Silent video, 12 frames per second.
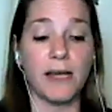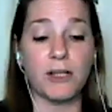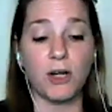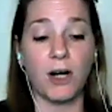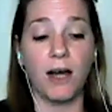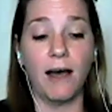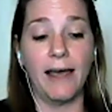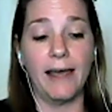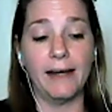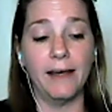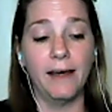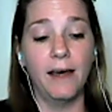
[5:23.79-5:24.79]
I
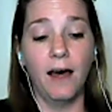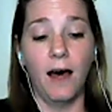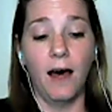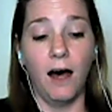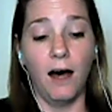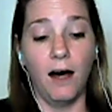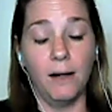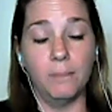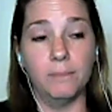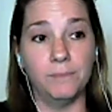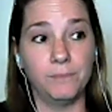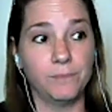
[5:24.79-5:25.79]
tried, um,